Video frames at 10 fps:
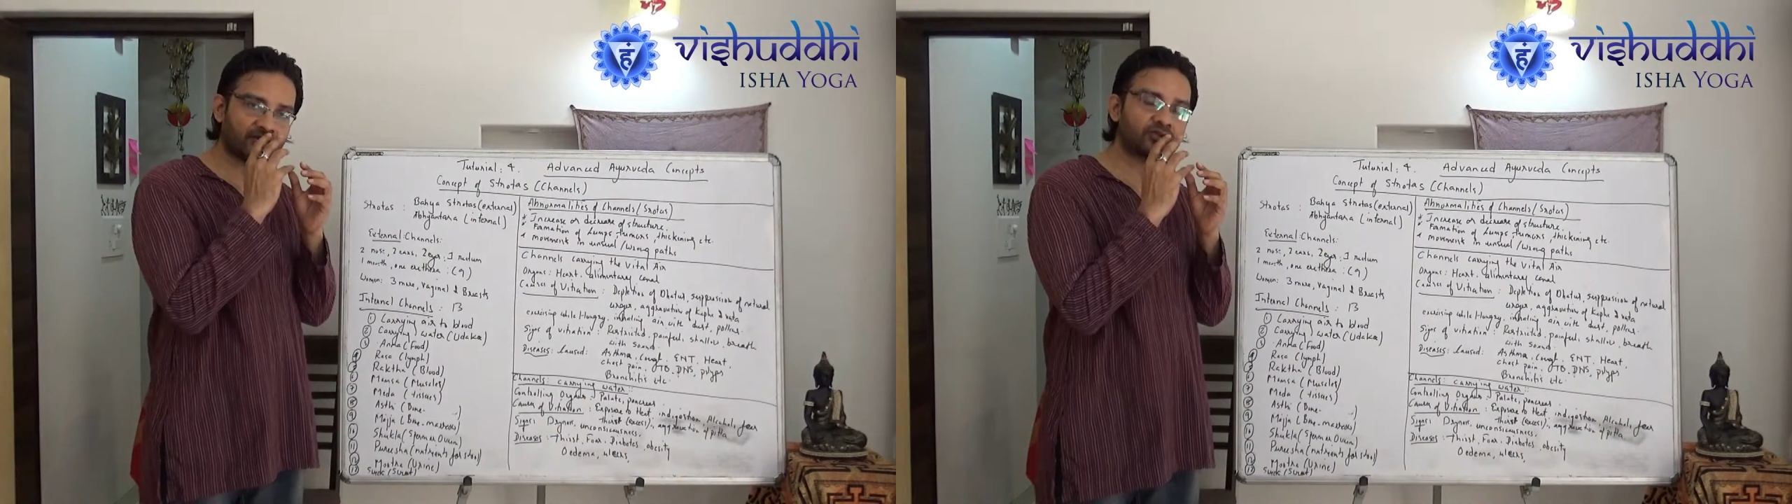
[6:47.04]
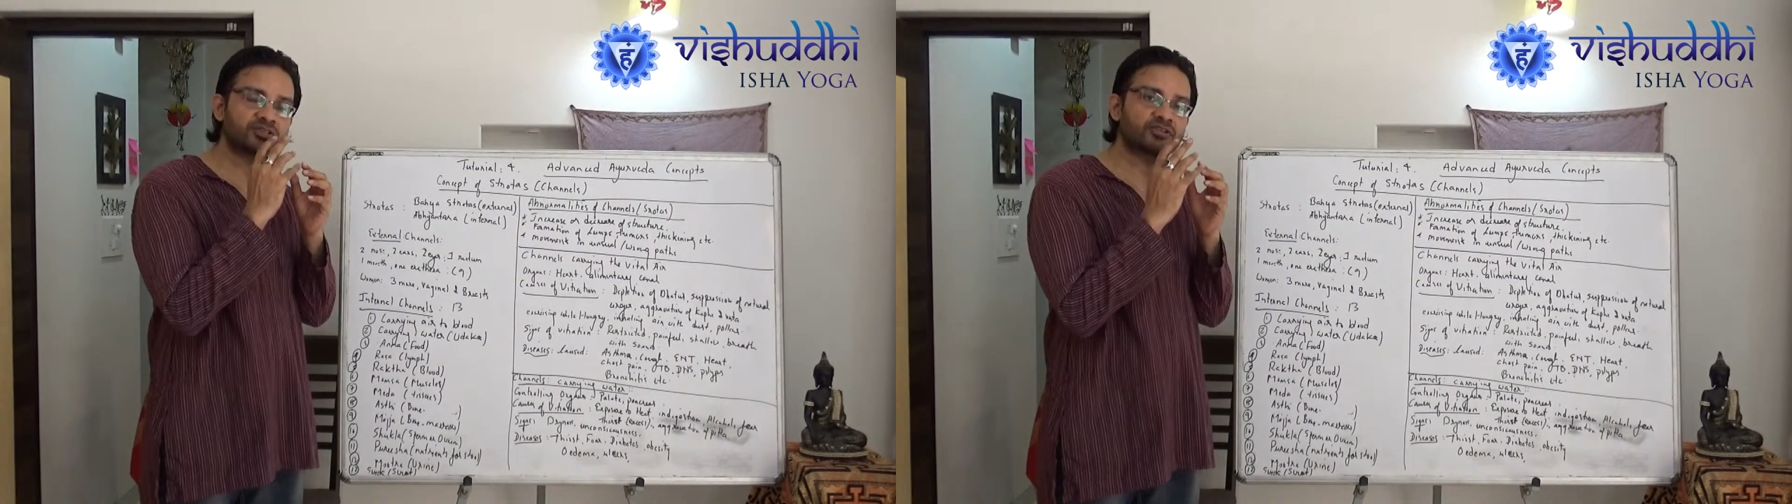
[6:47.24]

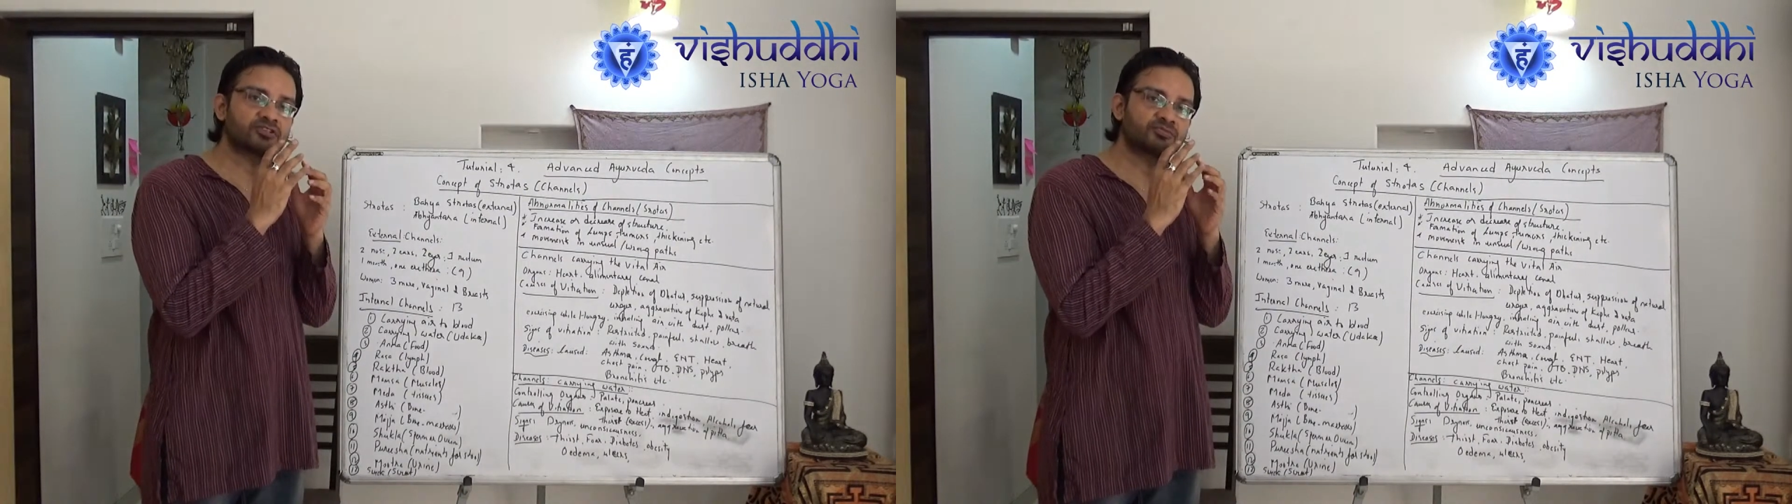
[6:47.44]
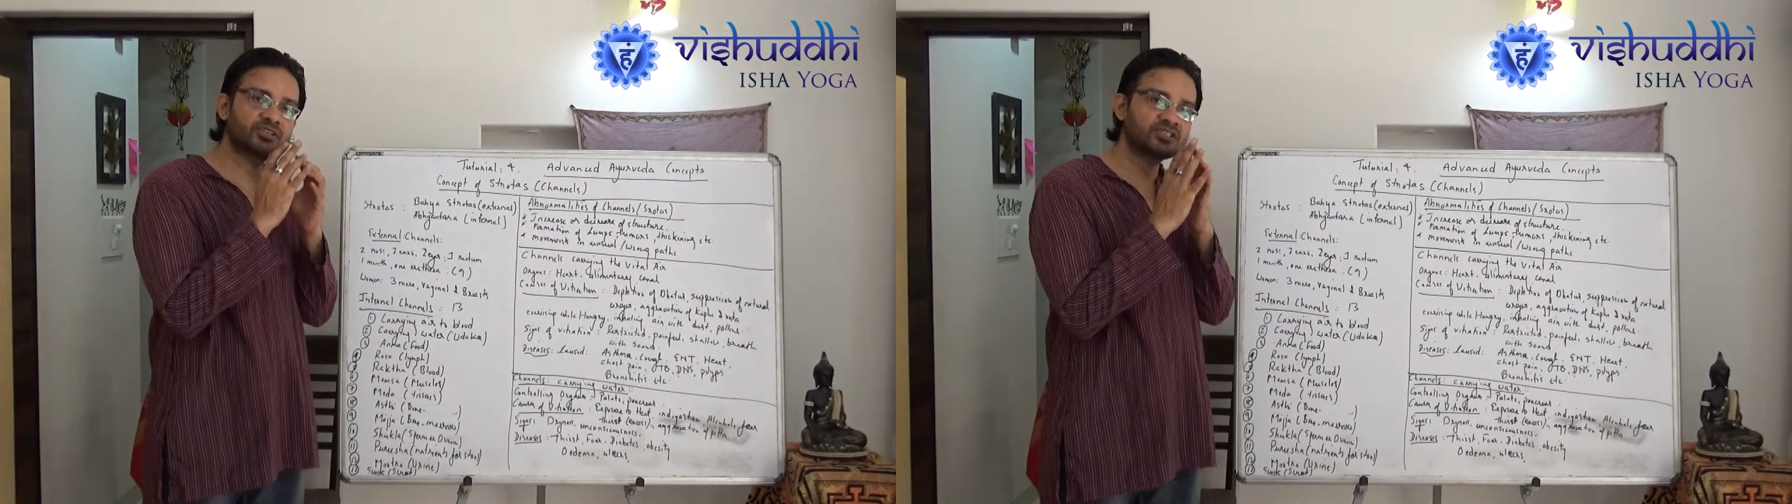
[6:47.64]
is
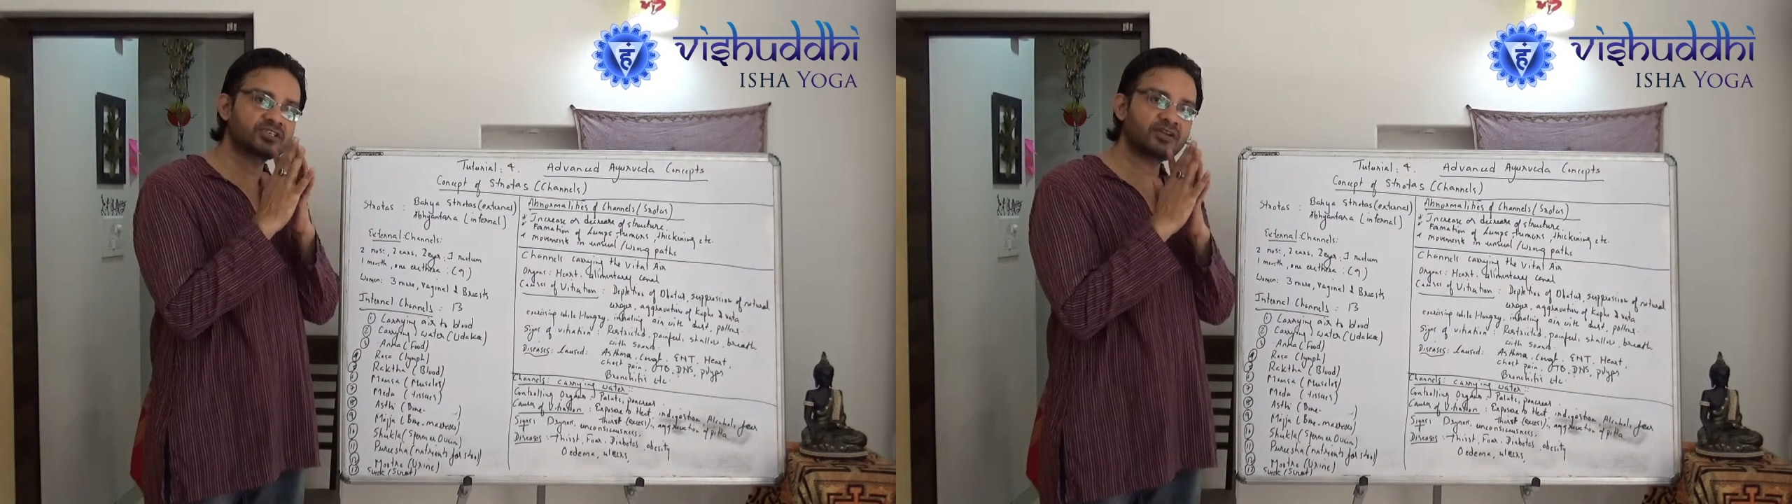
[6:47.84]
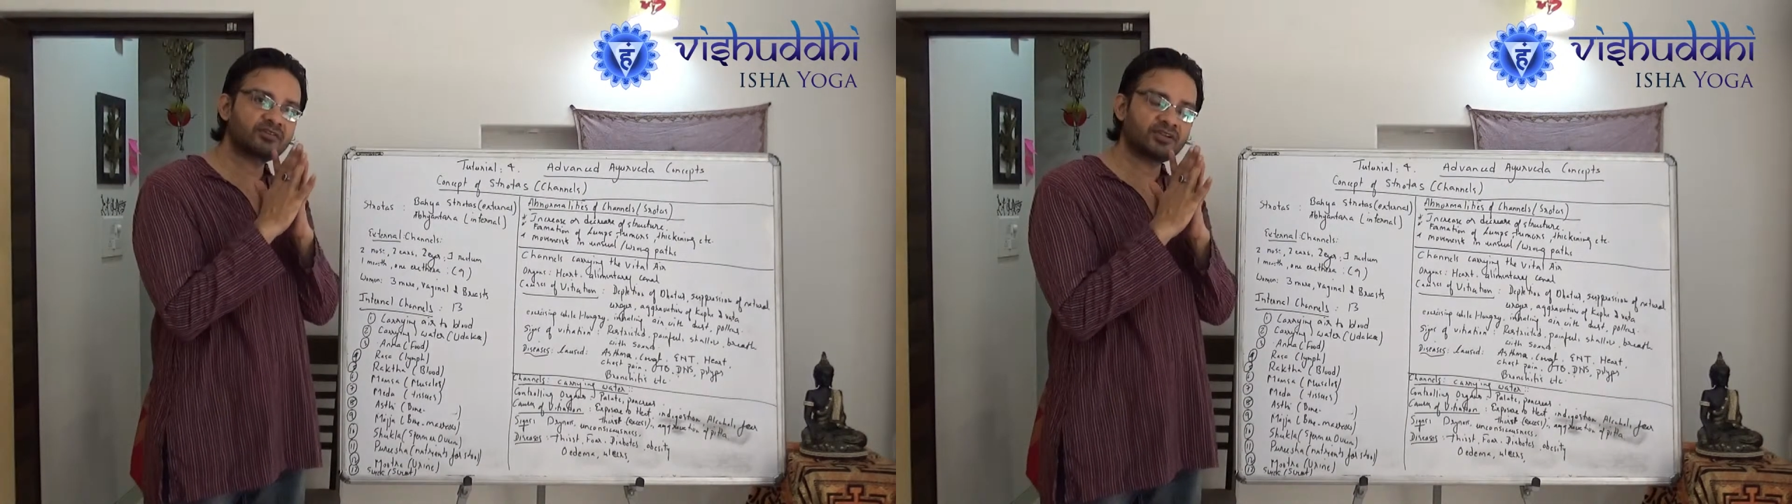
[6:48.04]
also present
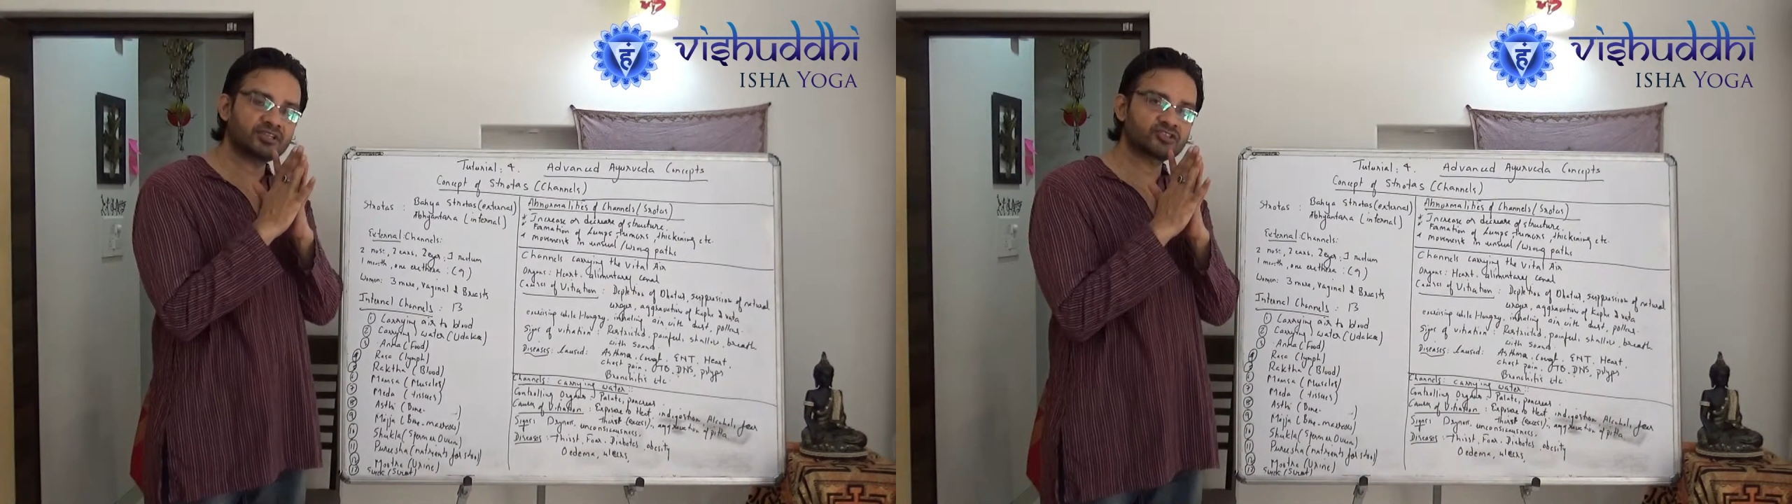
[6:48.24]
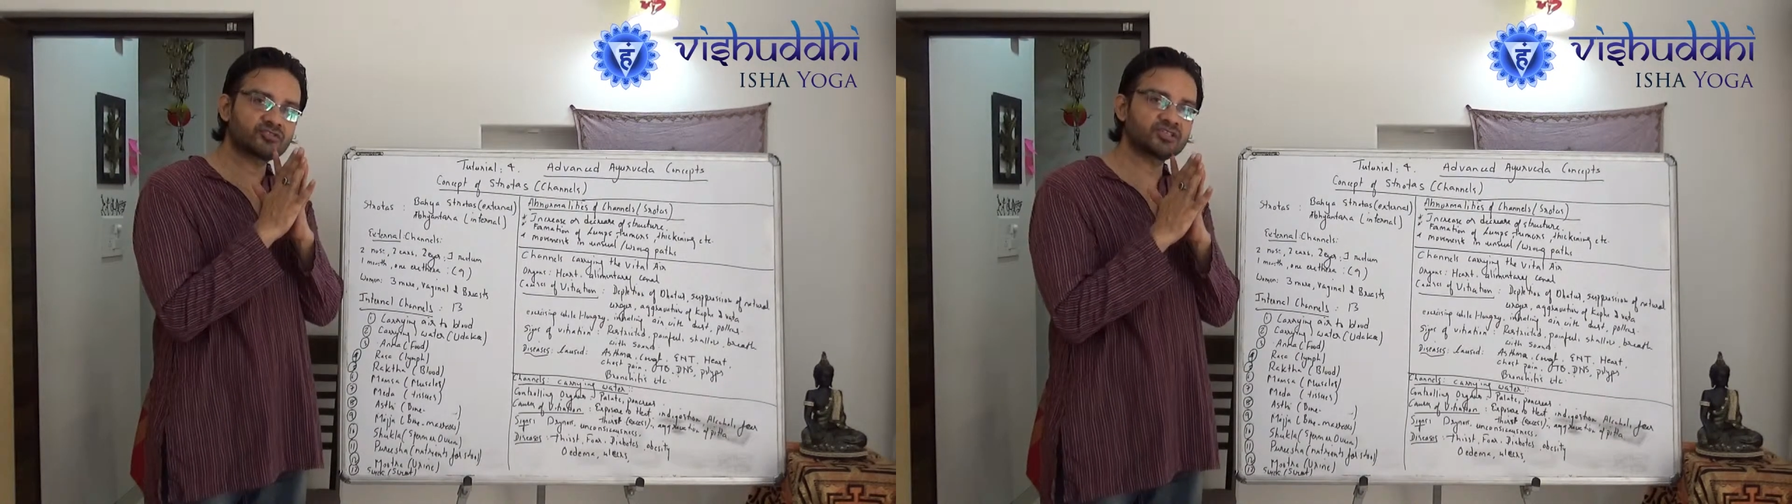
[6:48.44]
in our
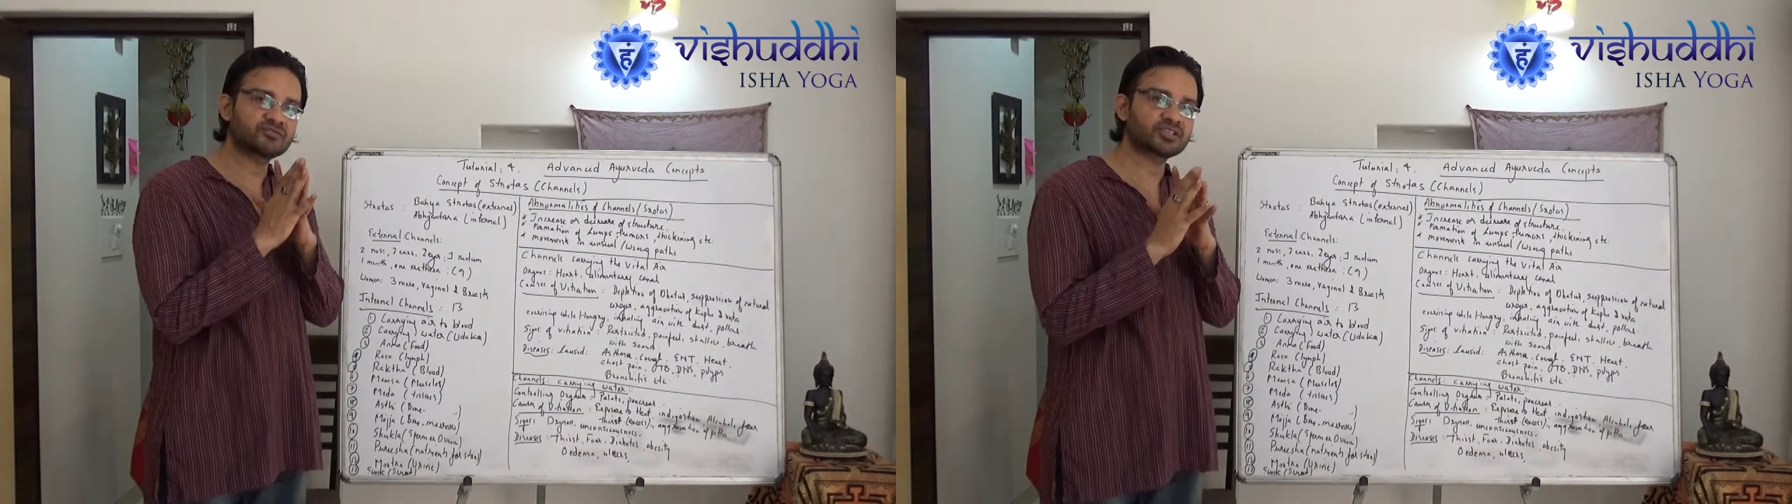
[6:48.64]
nostrils,